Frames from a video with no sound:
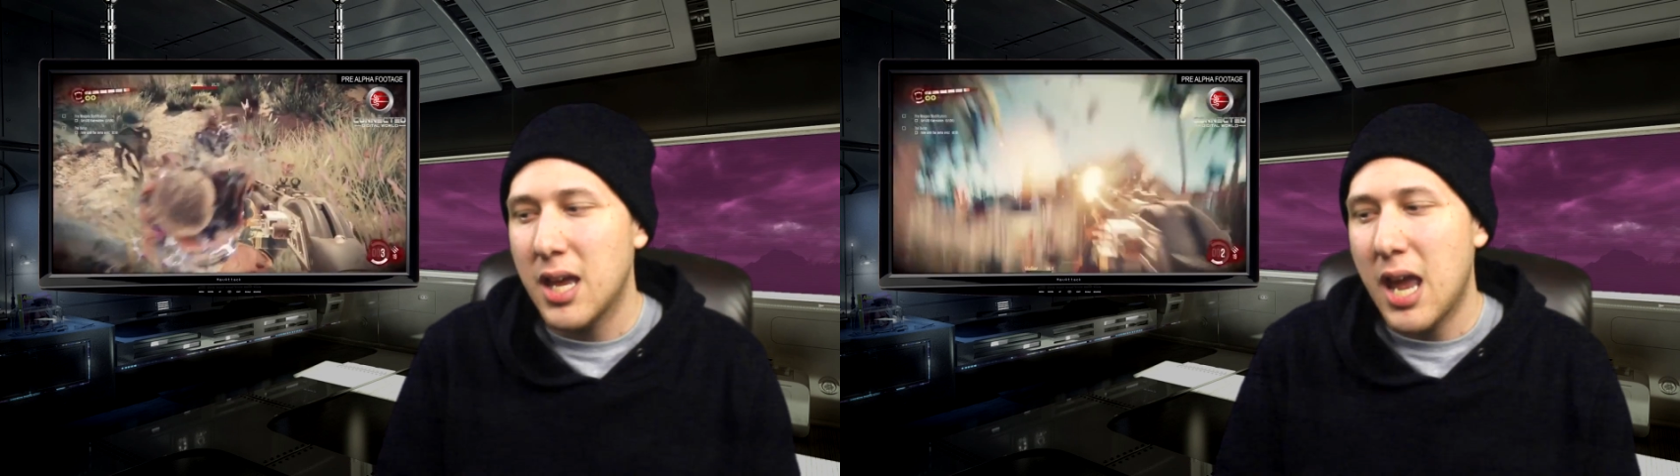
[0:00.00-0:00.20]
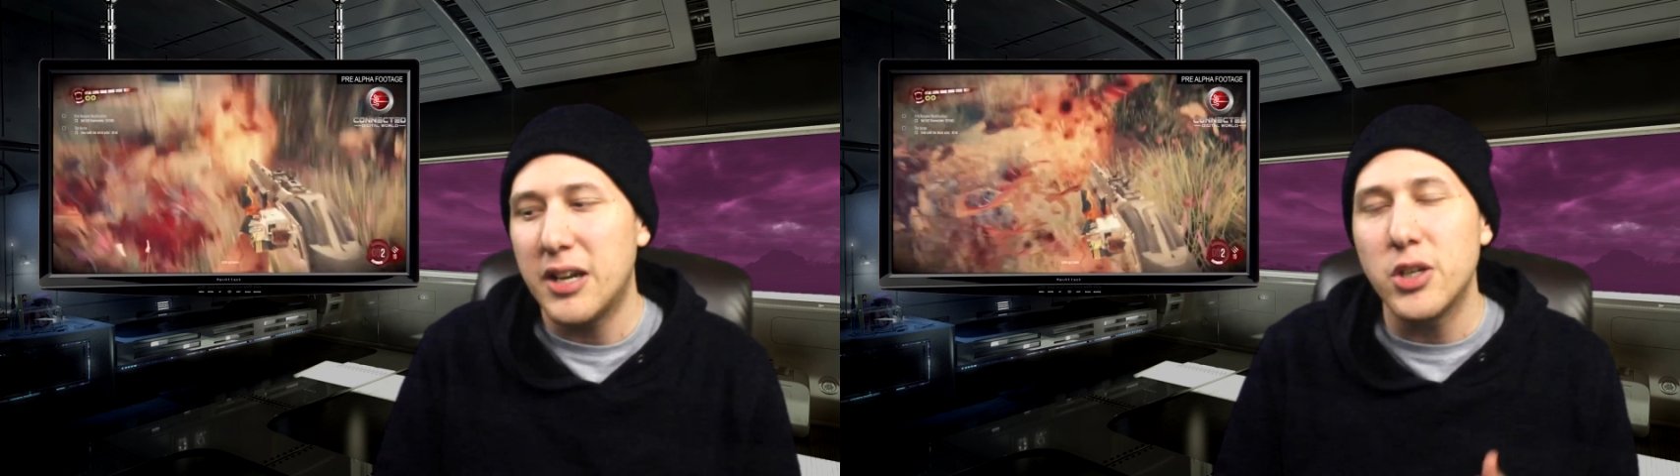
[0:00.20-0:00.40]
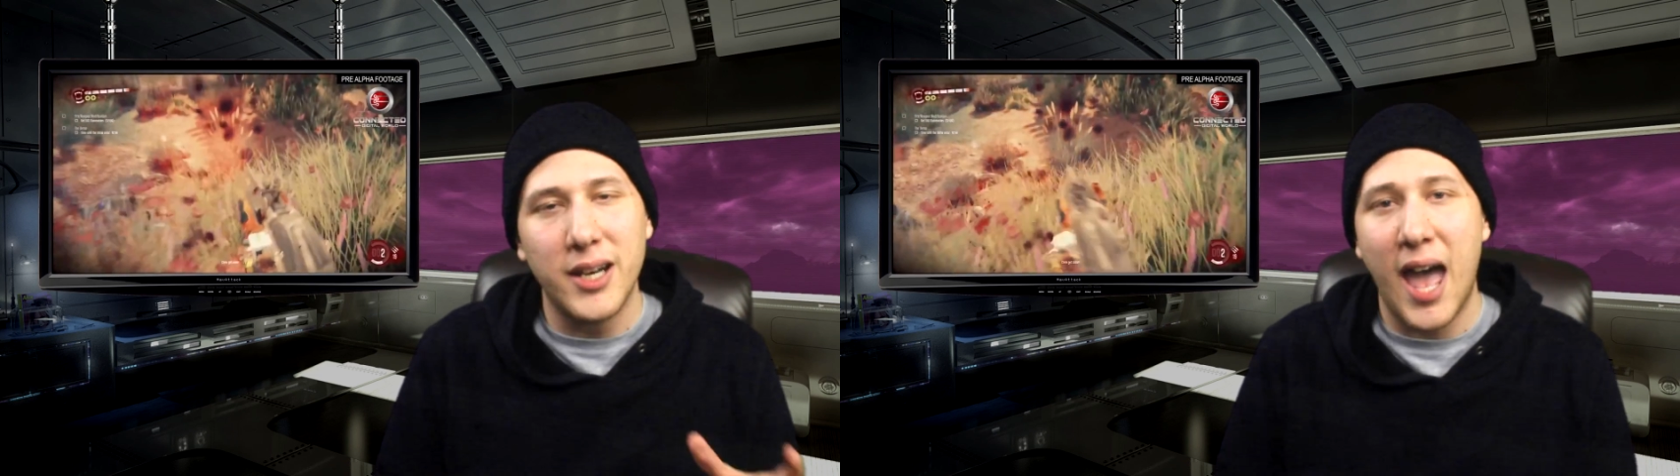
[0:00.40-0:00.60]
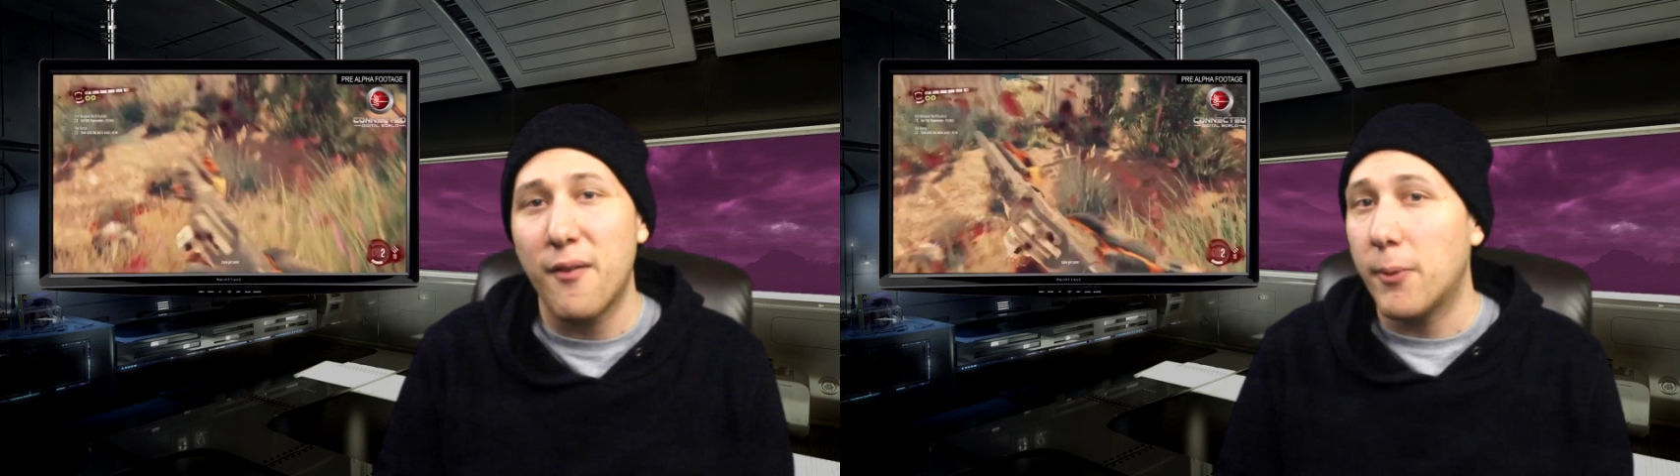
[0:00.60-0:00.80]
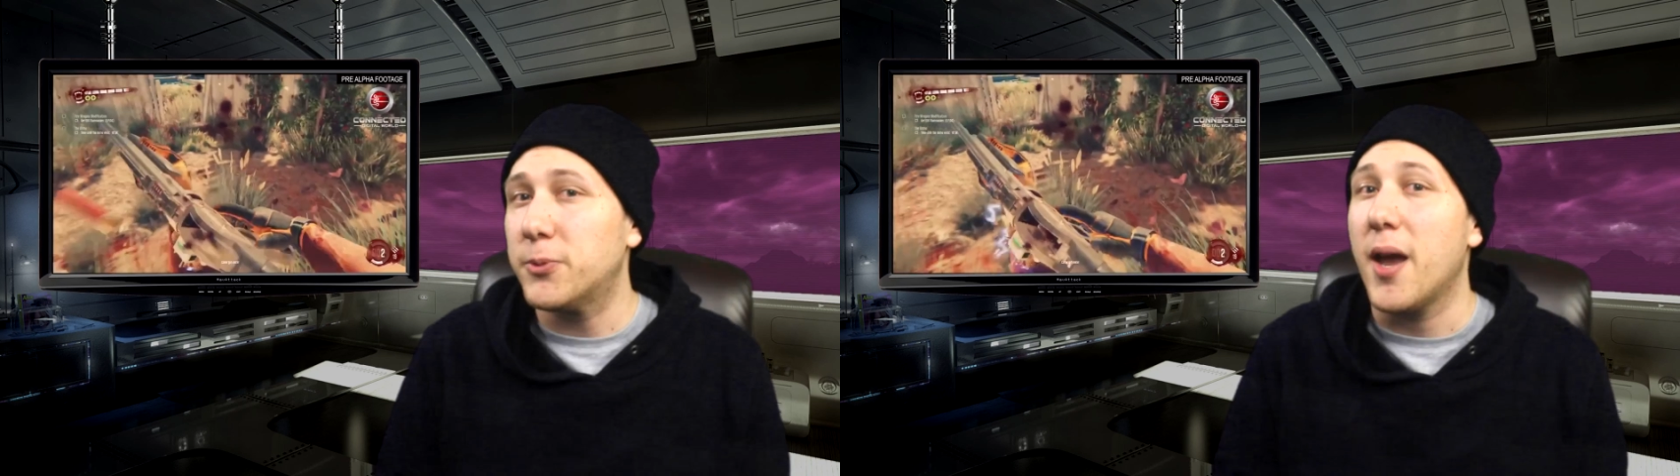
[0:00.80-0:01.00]
and you can have
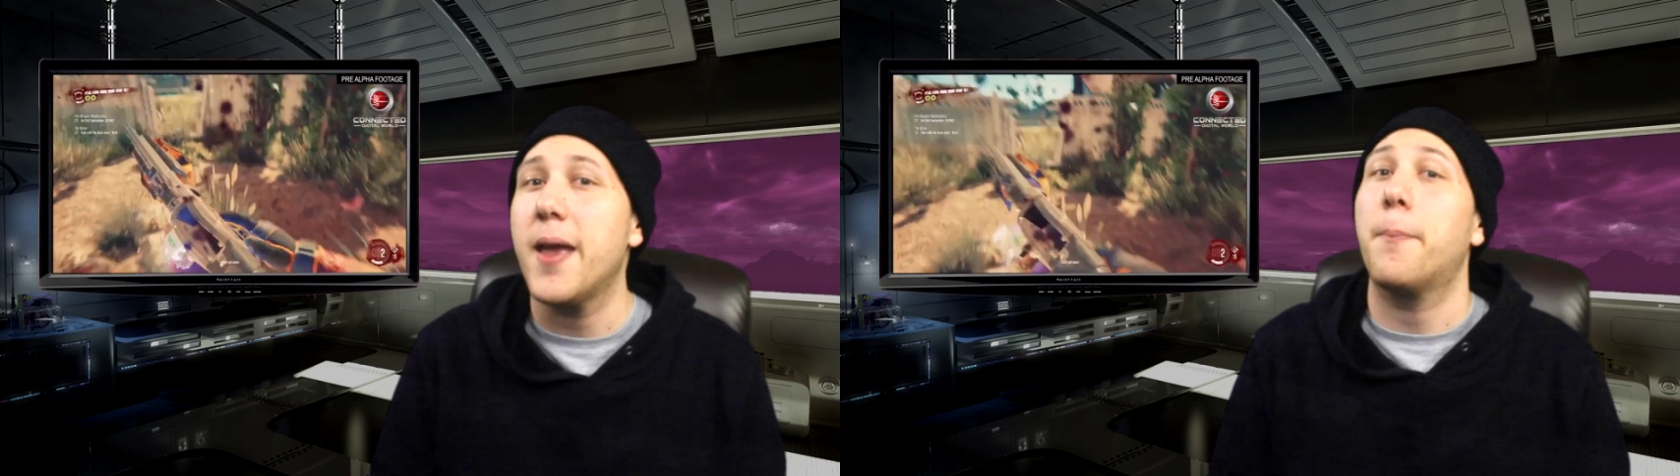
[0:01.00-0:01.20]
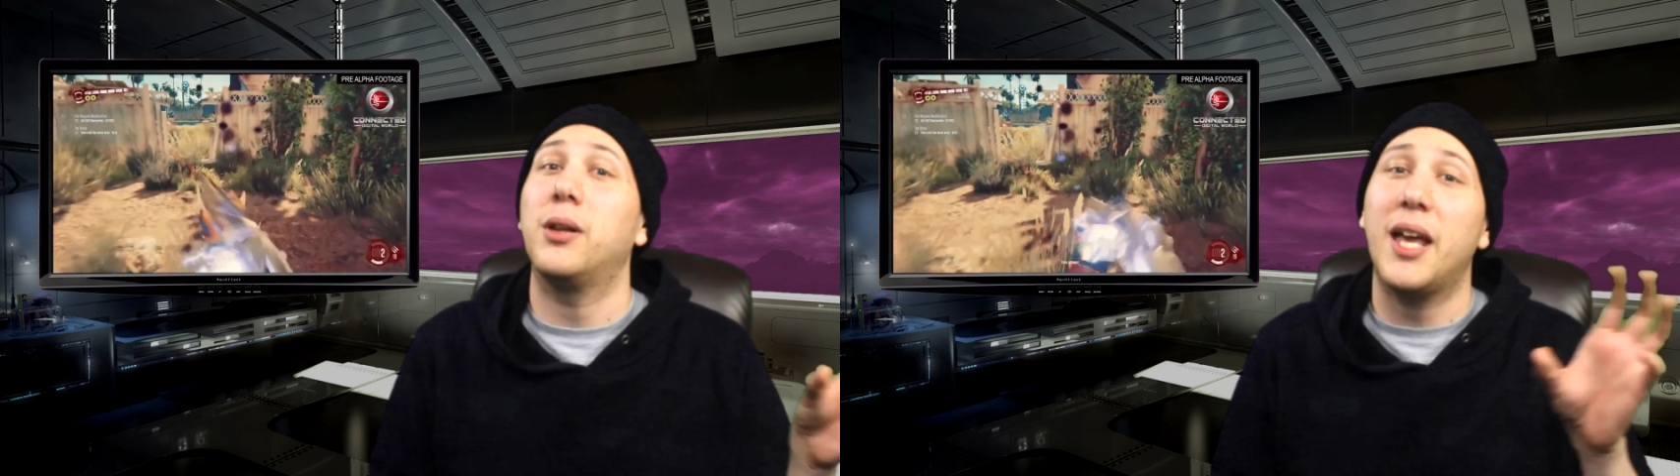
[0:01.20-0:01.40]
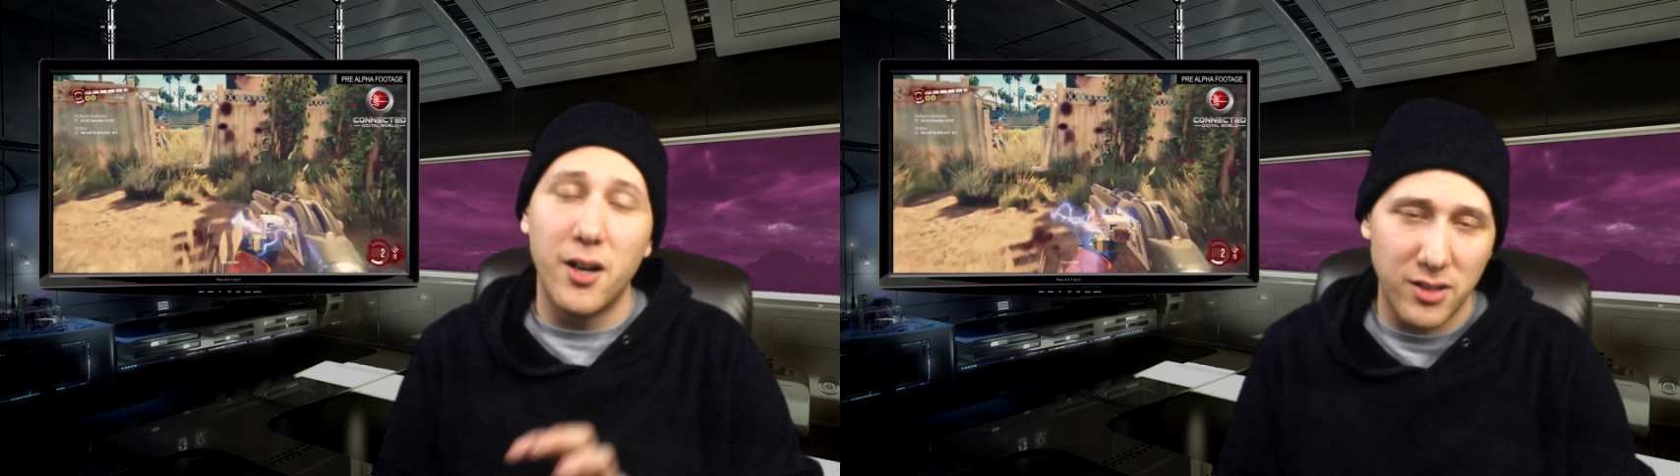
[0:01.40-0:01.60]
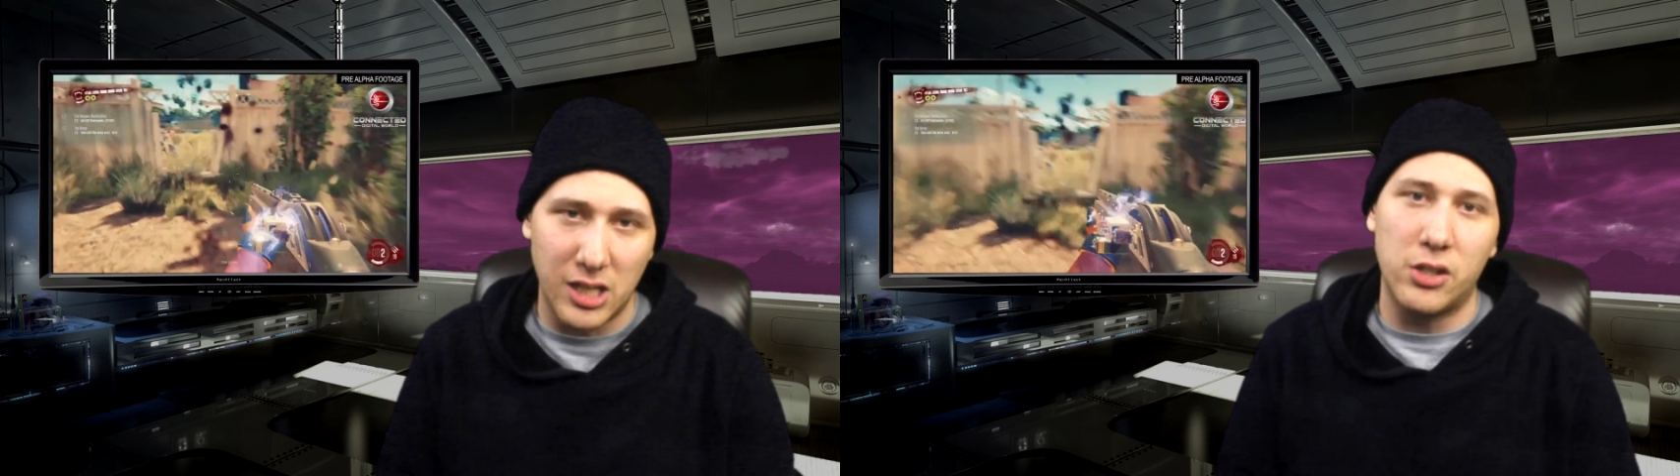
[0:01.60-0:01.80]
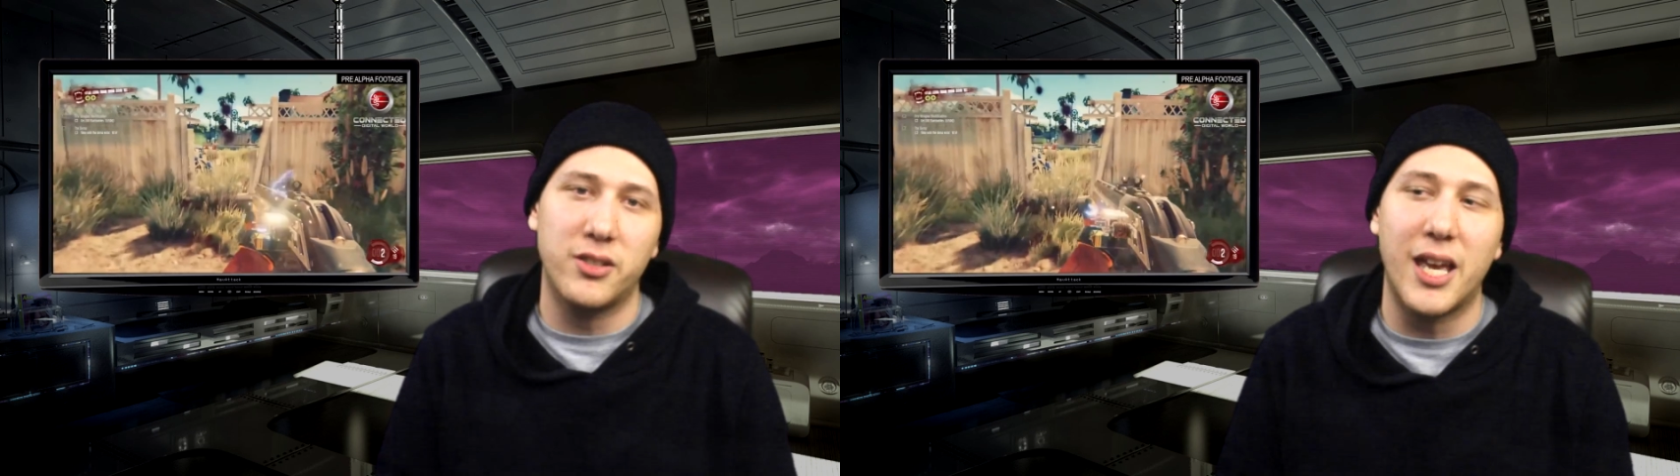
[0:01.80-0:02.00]
up to 8 players
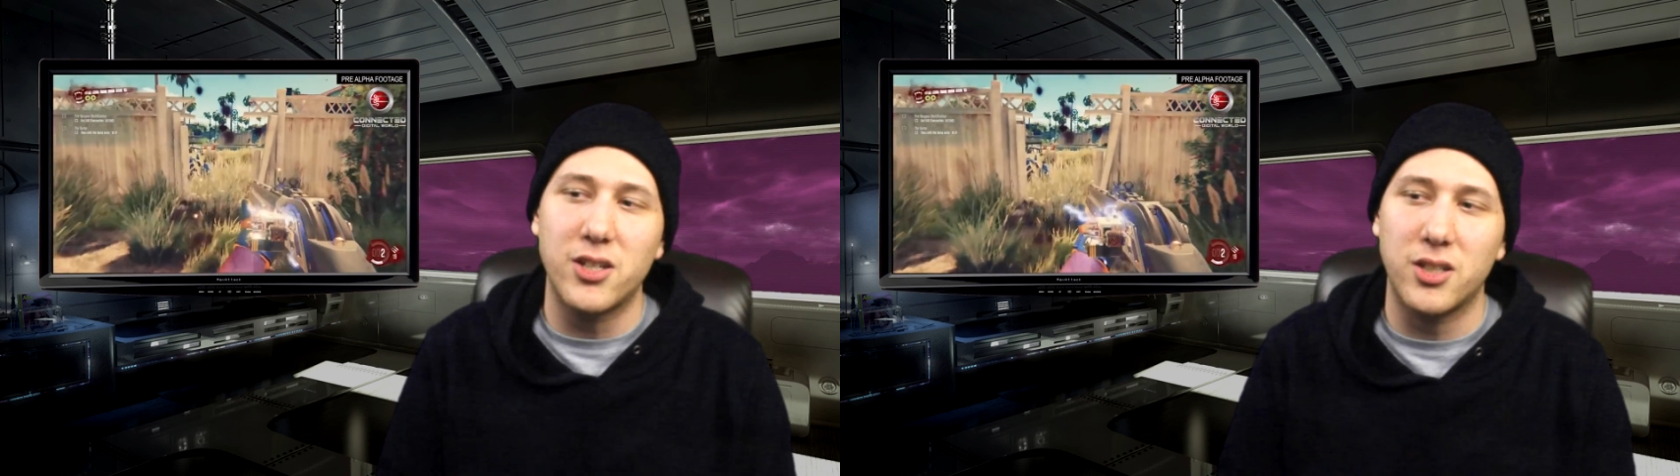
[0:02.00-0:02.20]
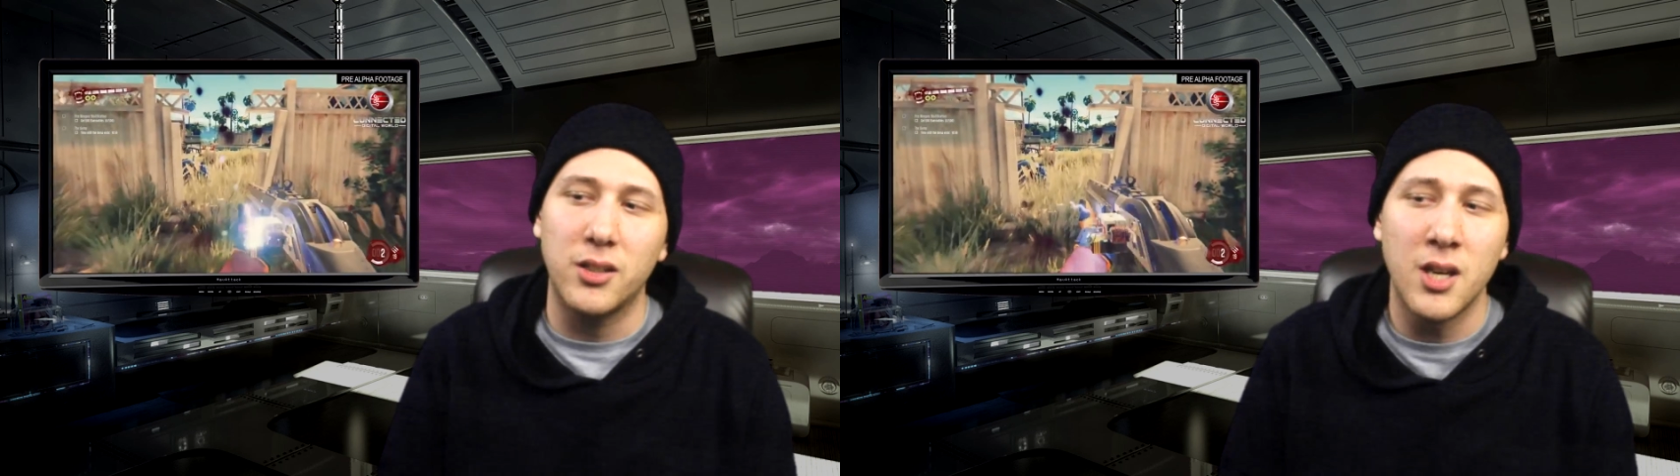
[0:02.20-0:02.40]
in your session,